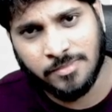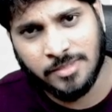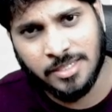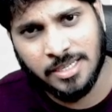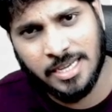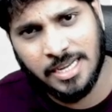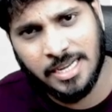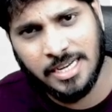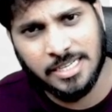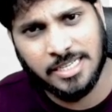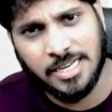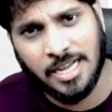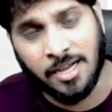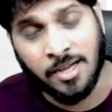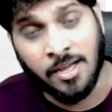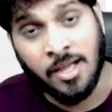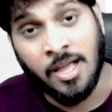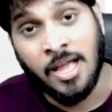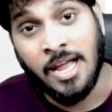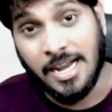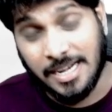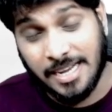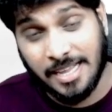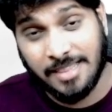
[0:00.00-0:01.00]
Correct?
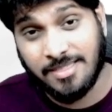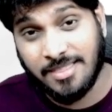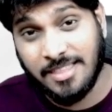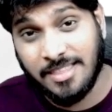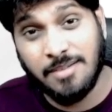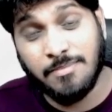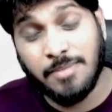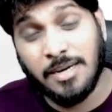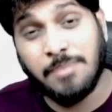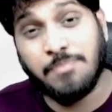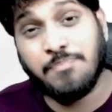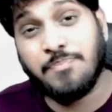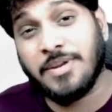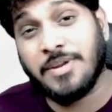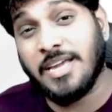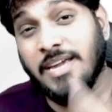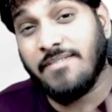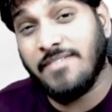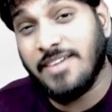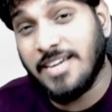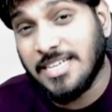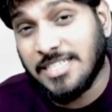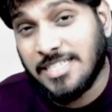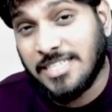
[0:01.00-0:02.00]
Nothing but
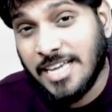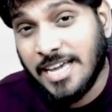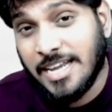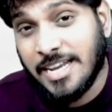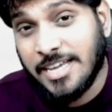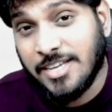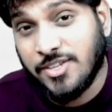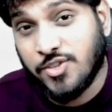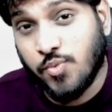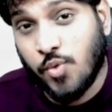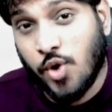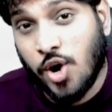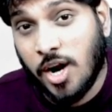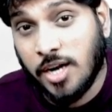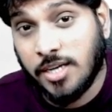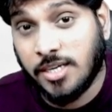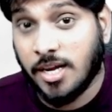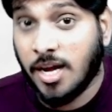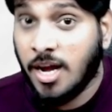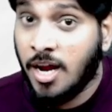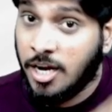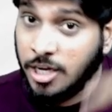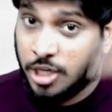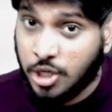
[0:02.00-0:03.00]
previous year is
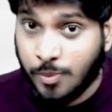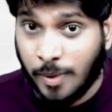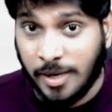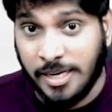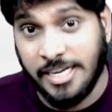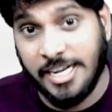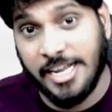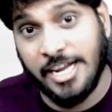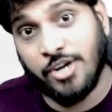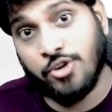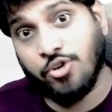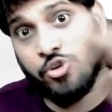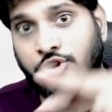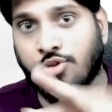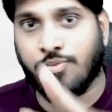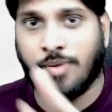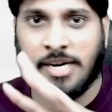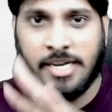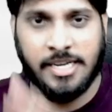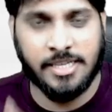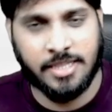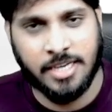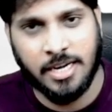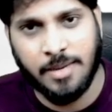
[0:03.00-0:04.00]
what? 22,
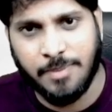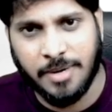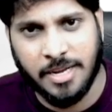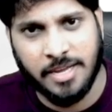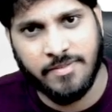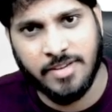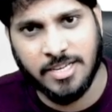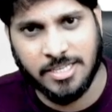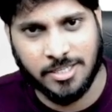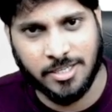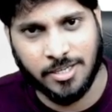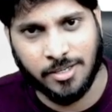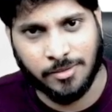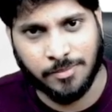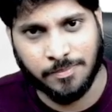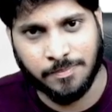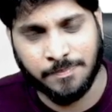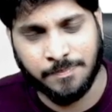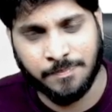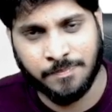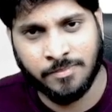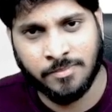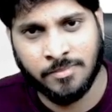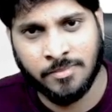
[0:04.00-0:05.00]
23 previous year.
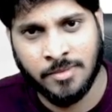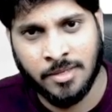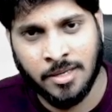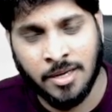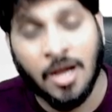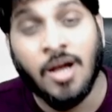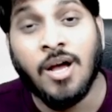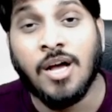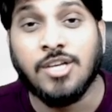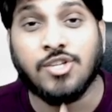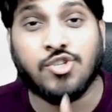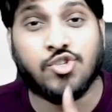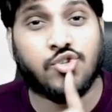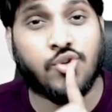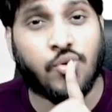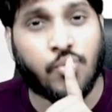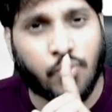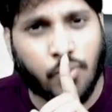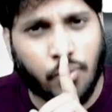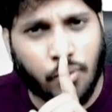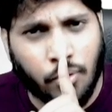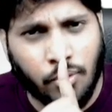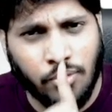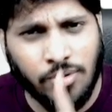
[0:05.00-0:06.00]
So
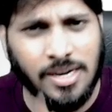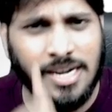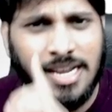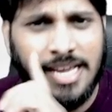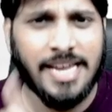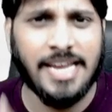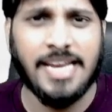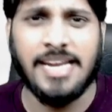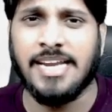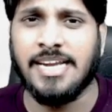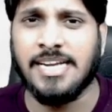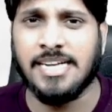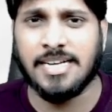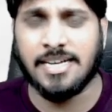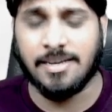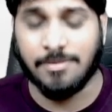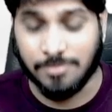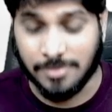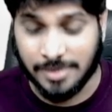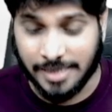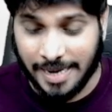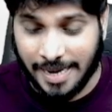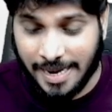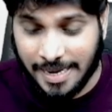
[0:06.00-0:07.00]
only in income
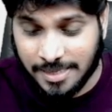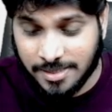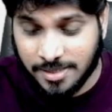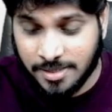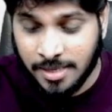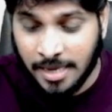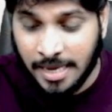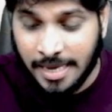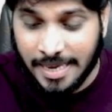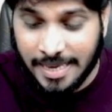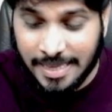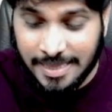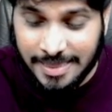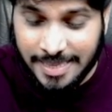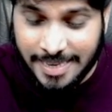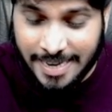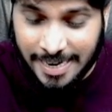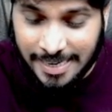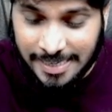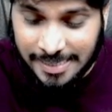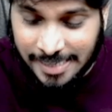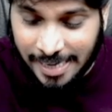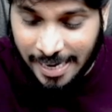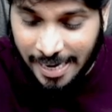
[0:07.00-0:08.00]
tax, in the
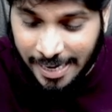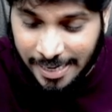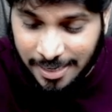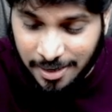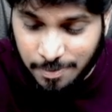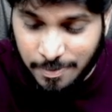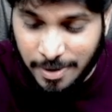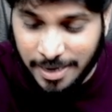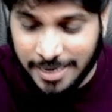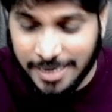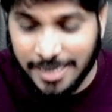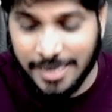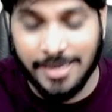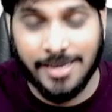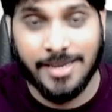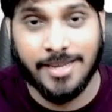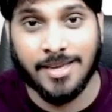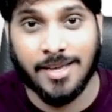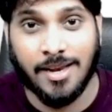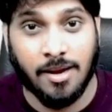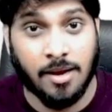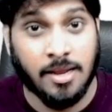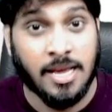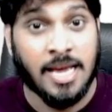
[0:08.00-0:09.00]
entire
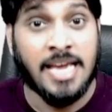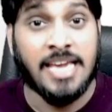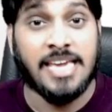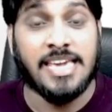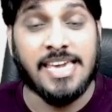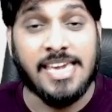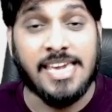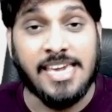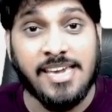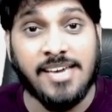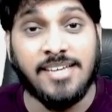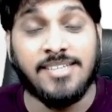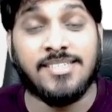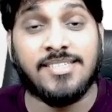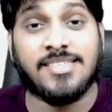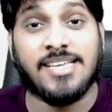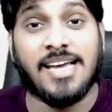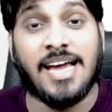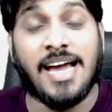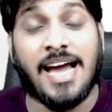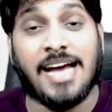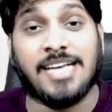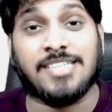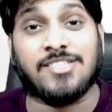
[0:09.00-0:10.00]
material, years
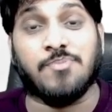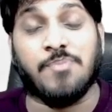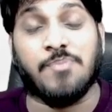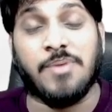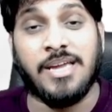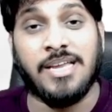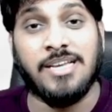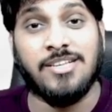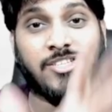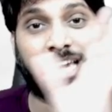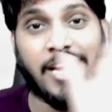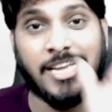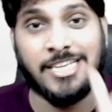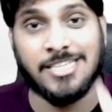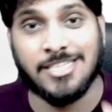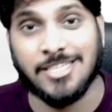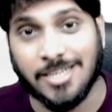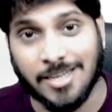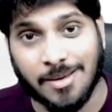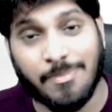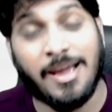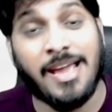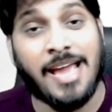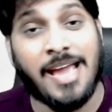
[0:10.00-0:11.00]
has been changed
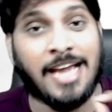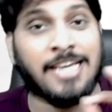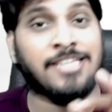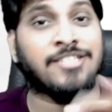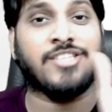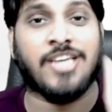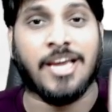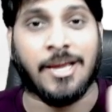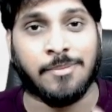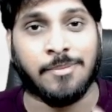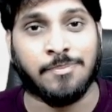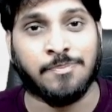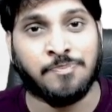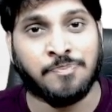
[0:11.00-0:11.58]
by ICAI.